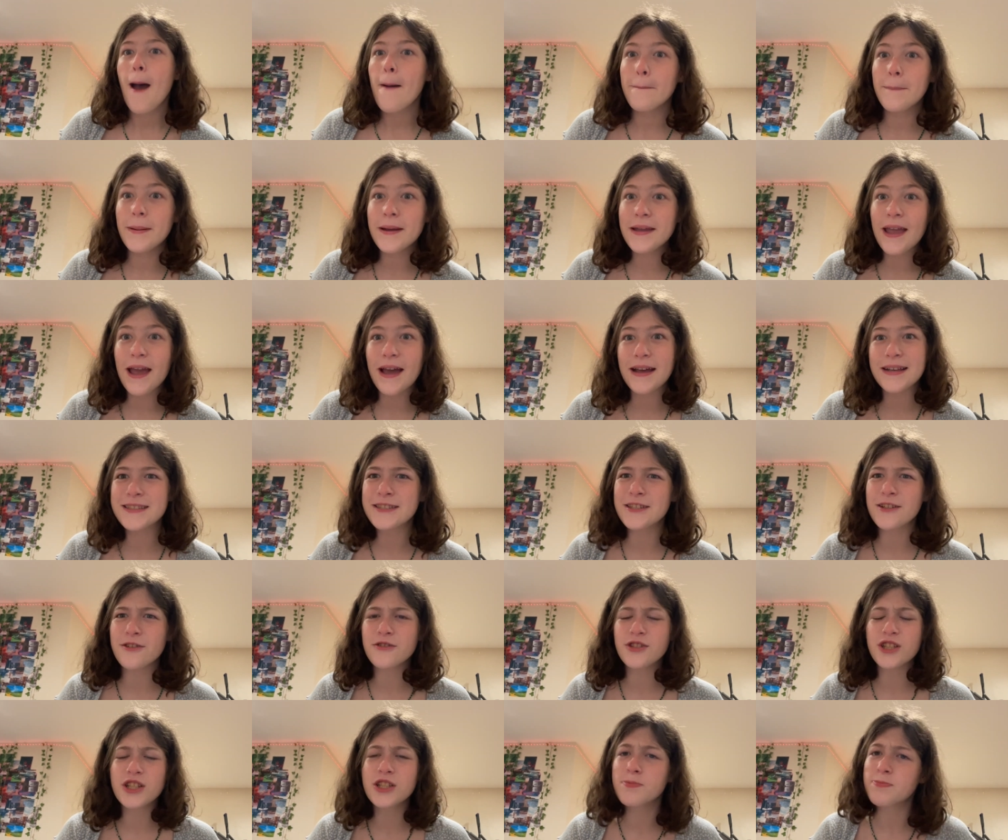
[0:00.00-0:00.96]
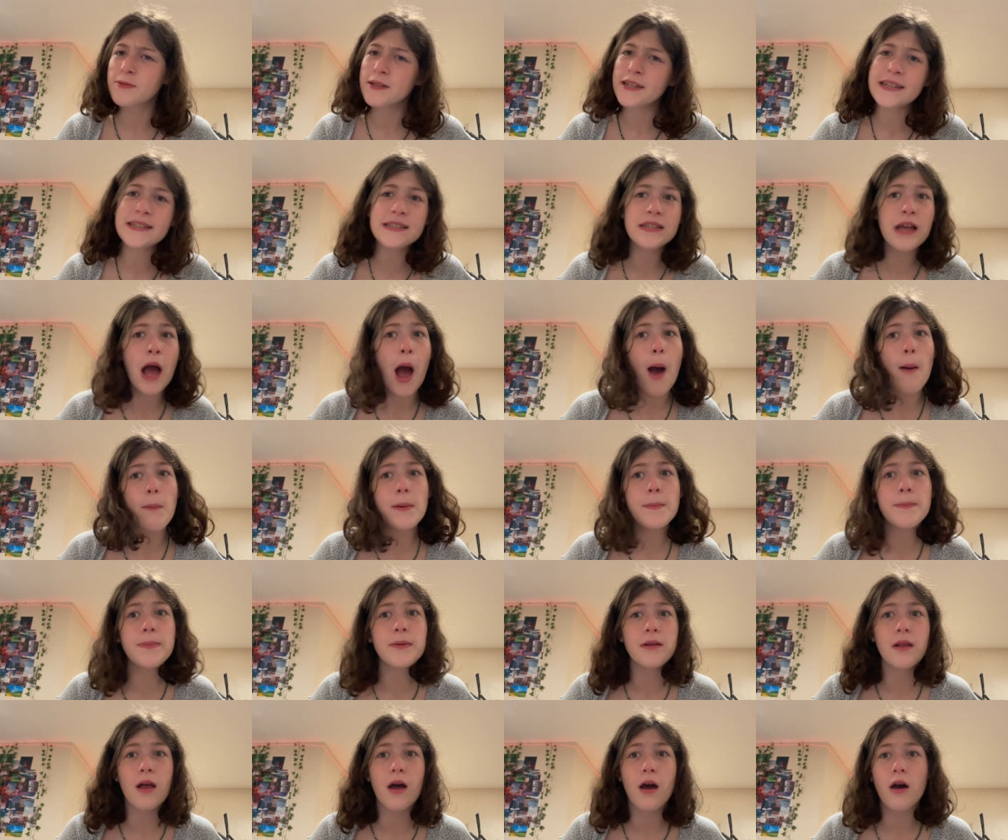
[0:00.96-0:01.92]
But yeah, so just please comment
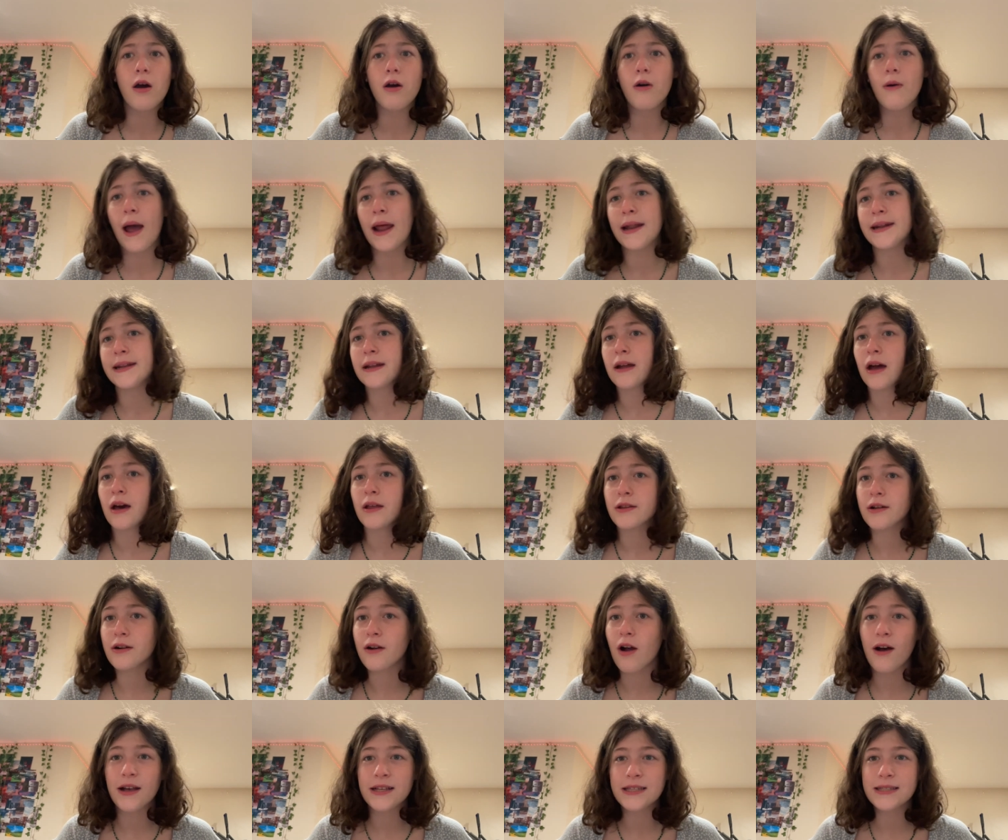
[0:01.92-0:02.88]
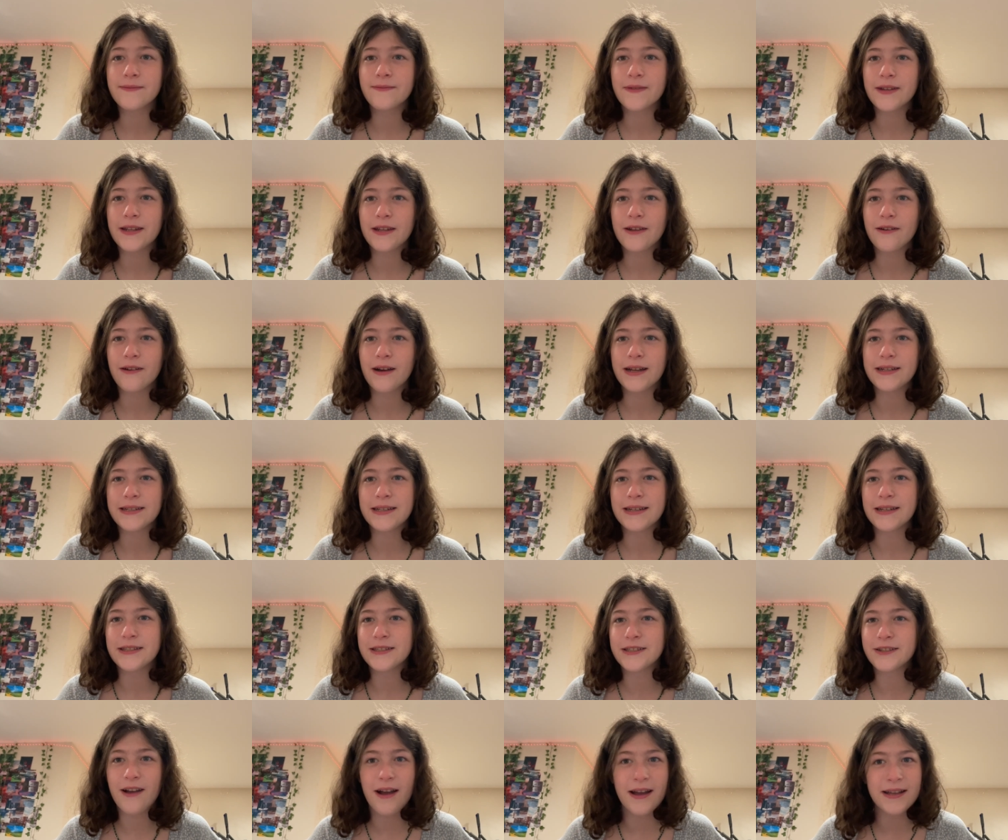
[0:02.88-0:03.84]
below any other awesome video
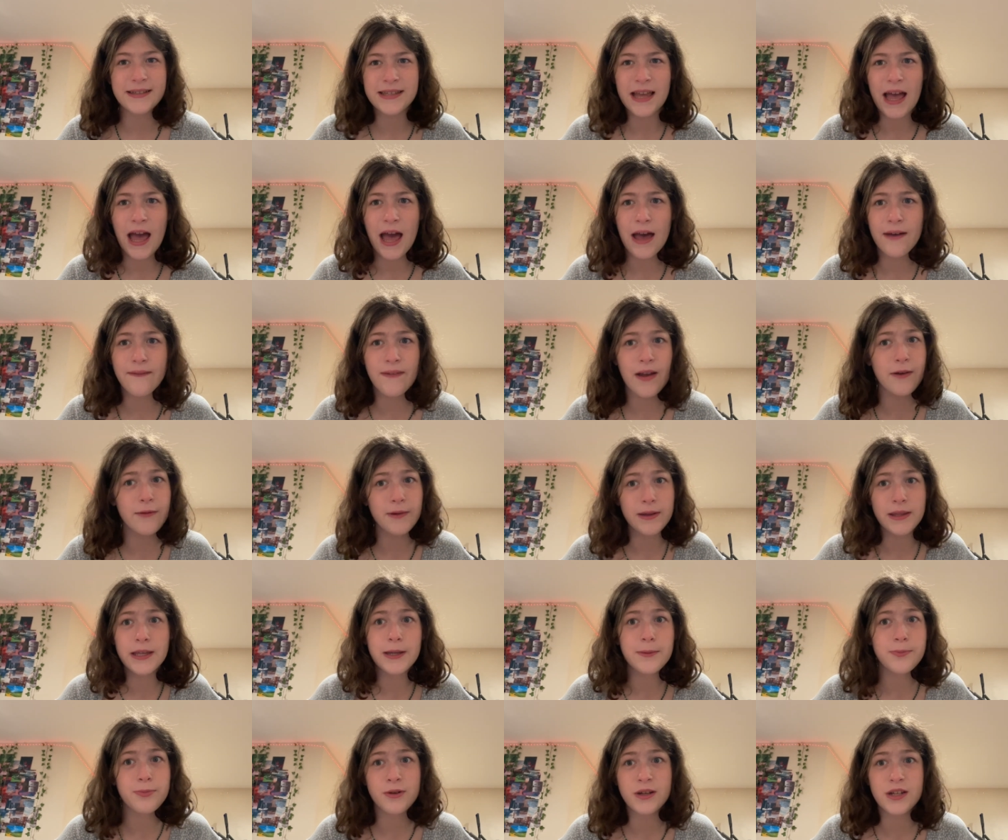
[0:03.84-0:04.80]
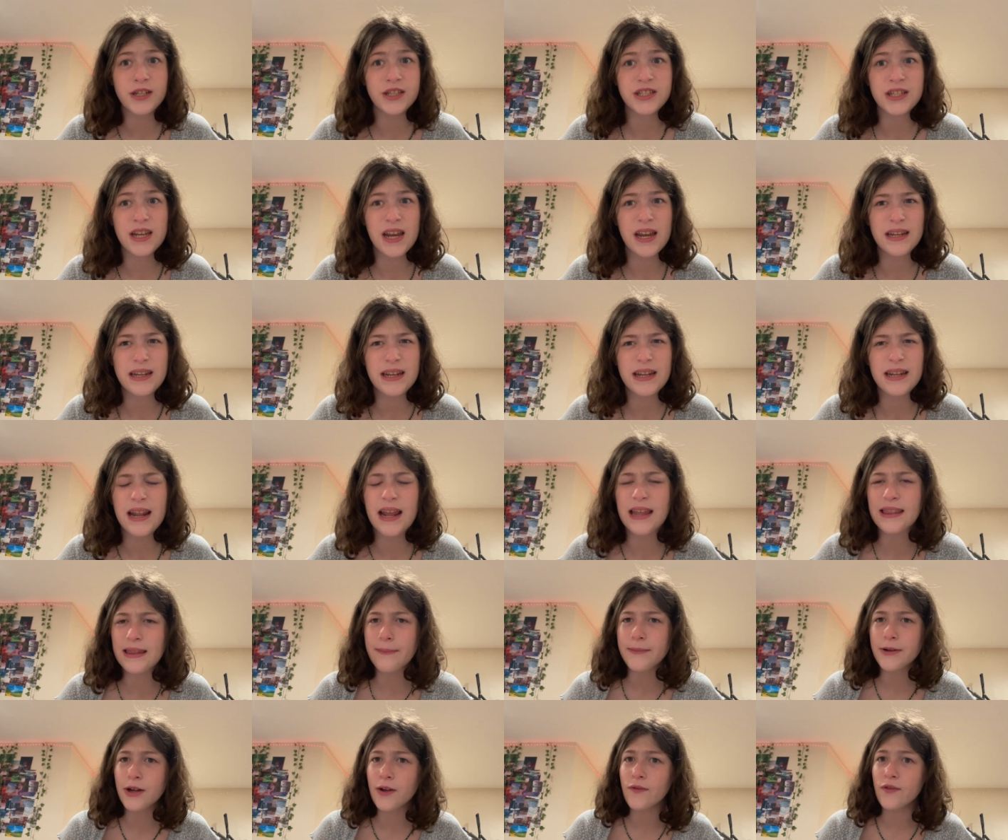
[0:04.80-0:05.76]
ideas you guys have. I really appreciate it. And
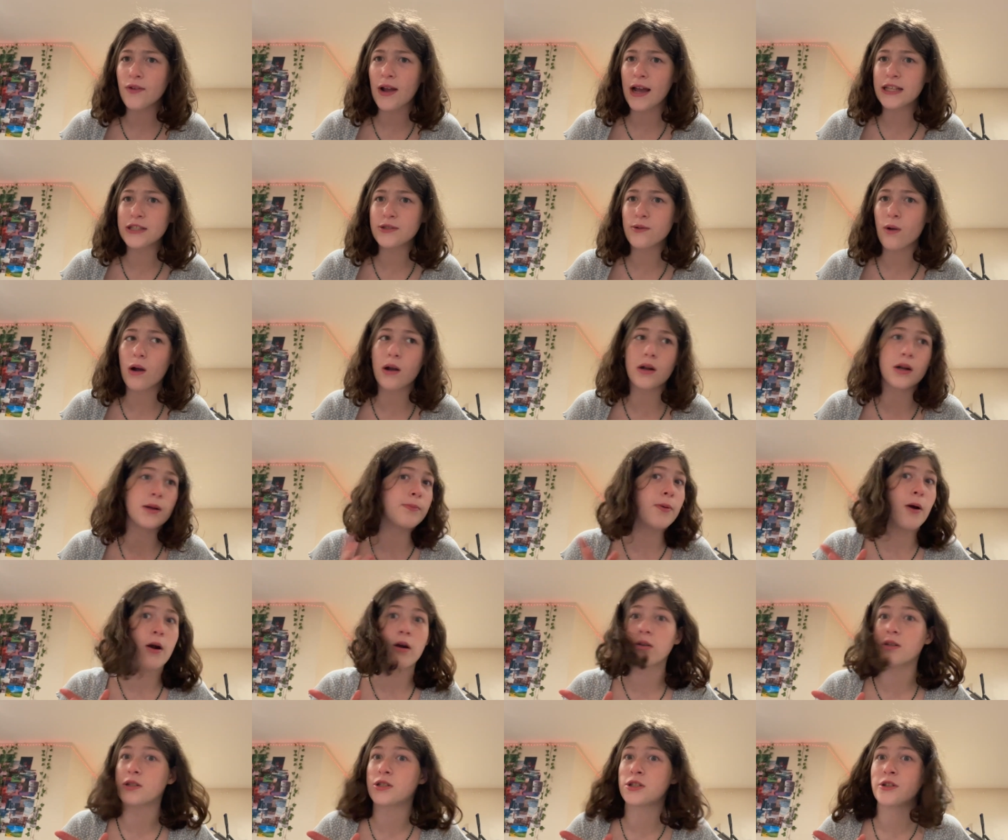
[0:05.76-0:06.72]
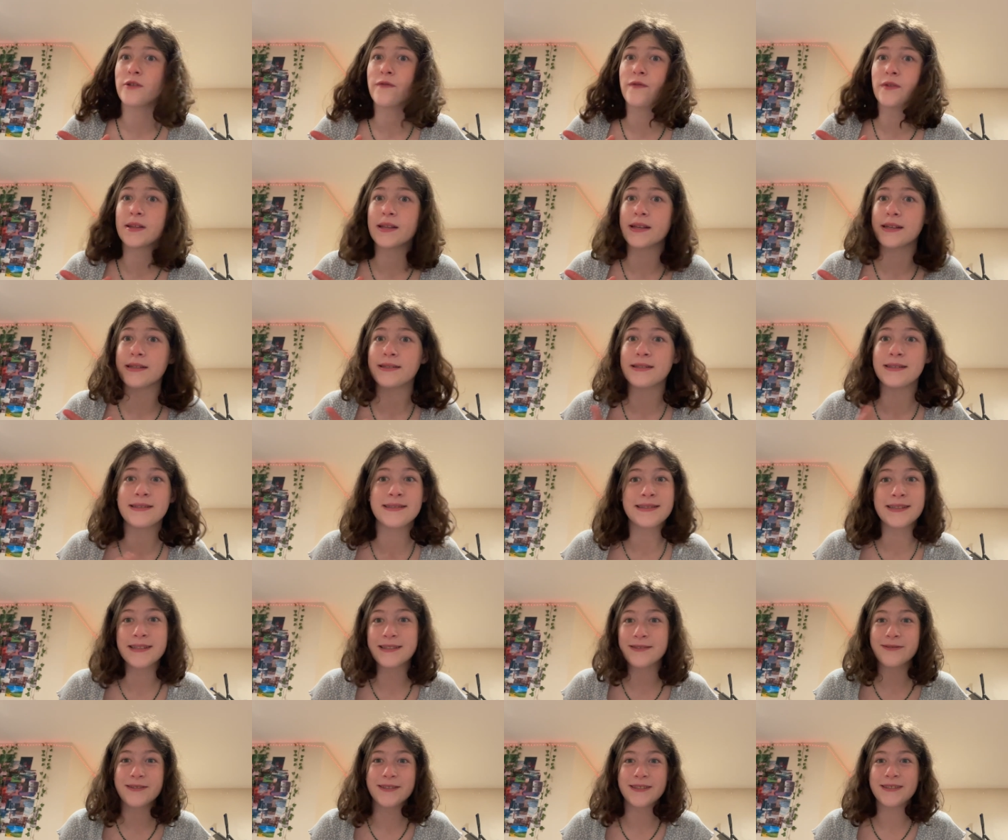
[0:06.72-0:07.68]
let me know if you guys want a part 2 for this because
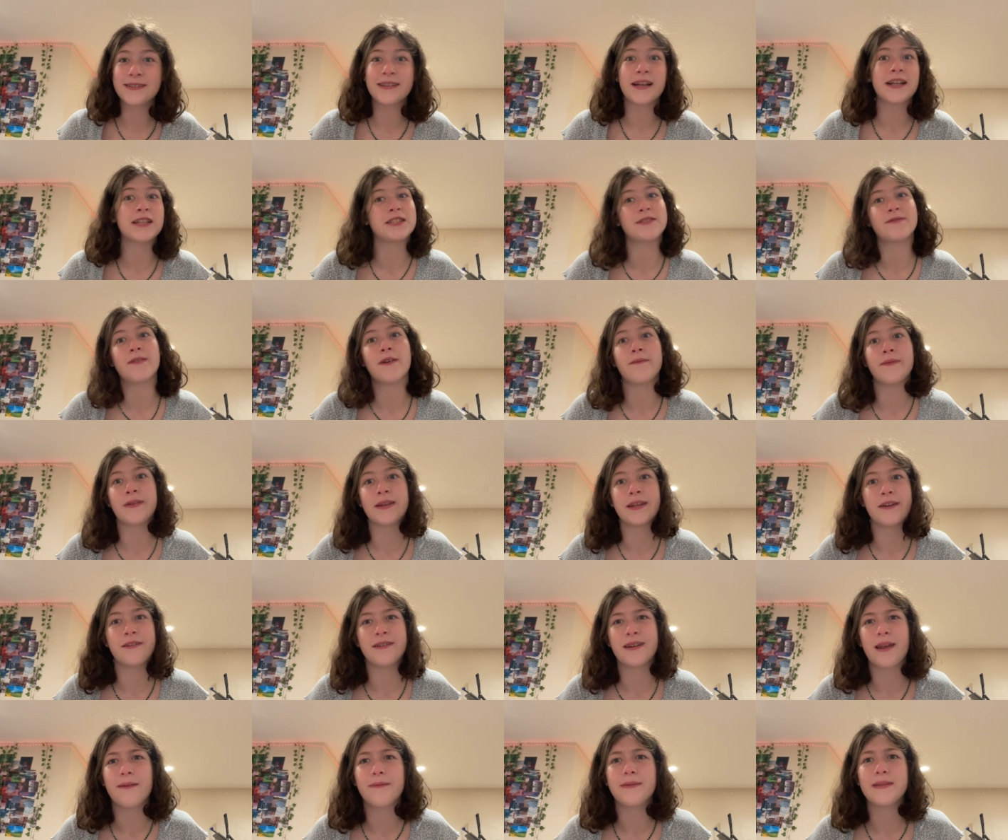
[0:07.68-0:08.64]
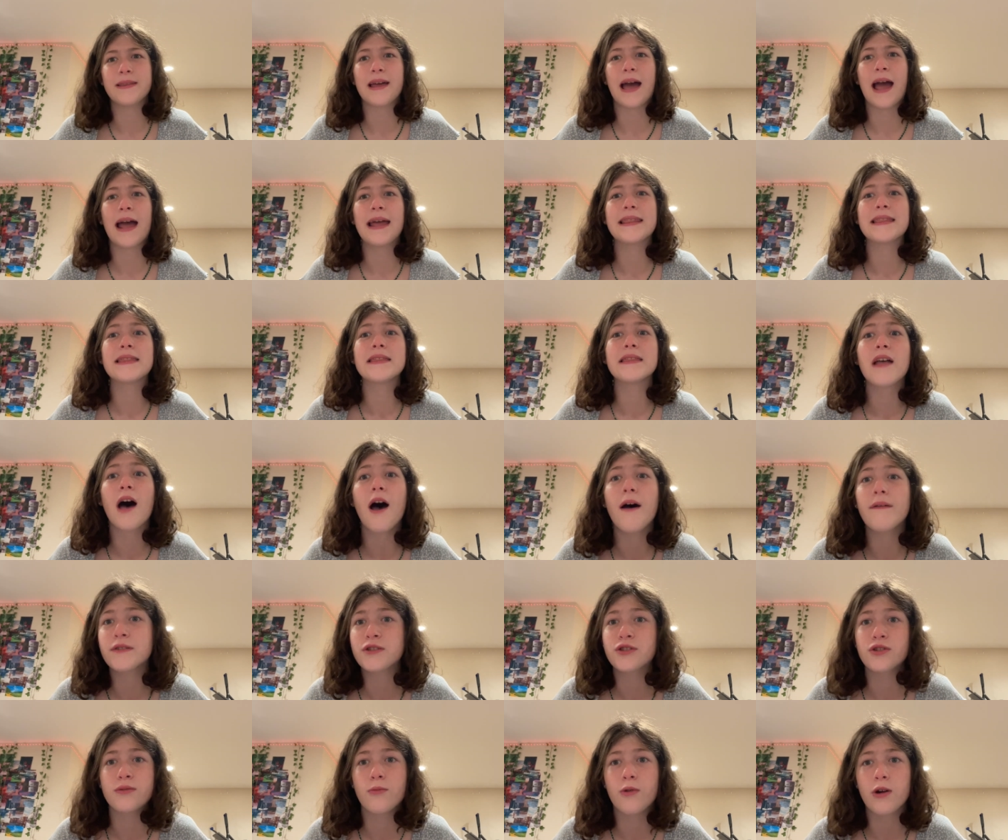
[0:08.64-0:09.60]
this was such a fun video. And I'd love
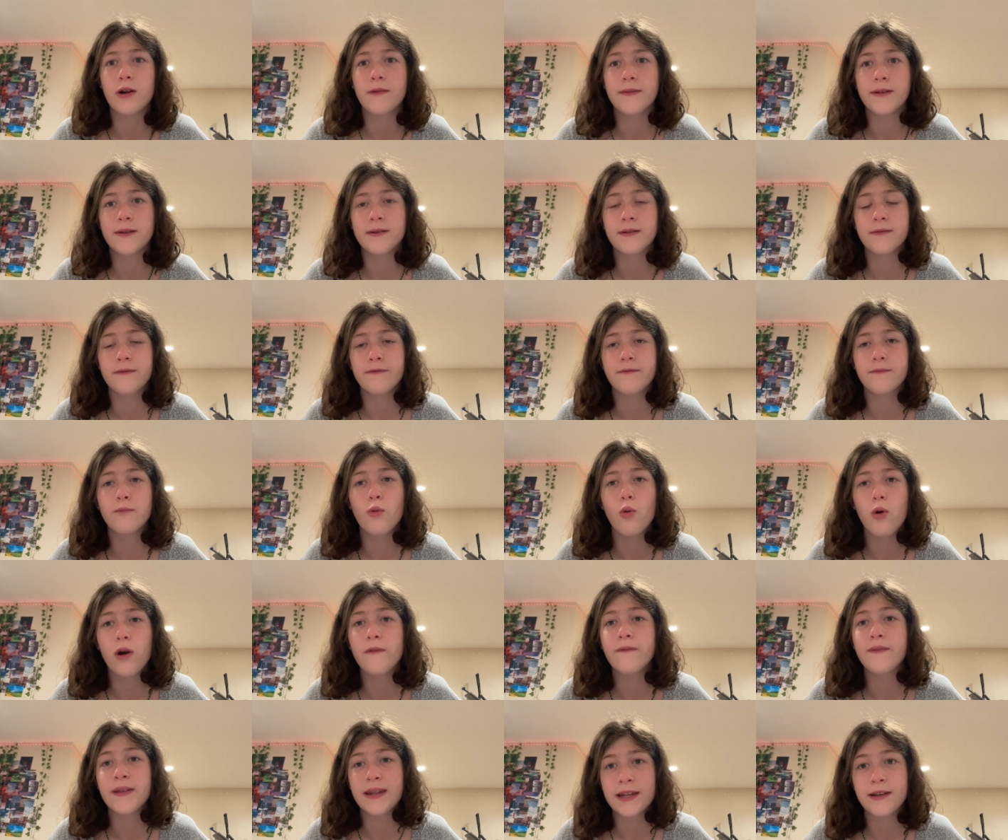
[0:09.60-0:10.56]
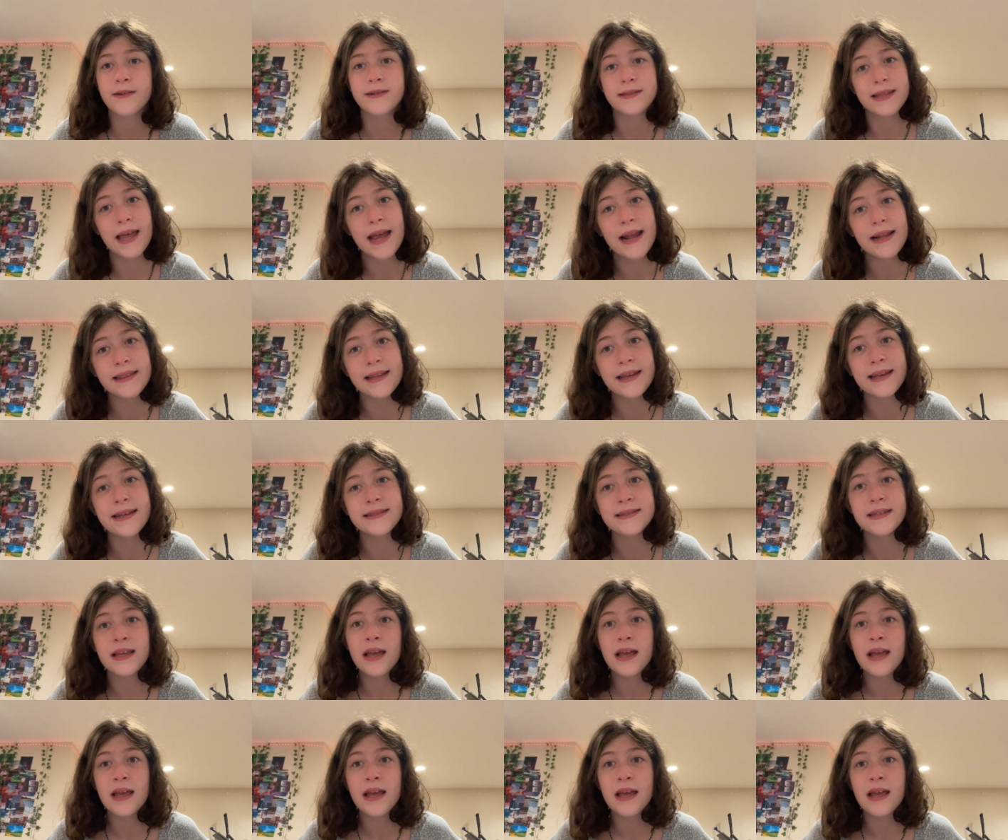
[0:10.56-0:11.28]
to do more videos like this.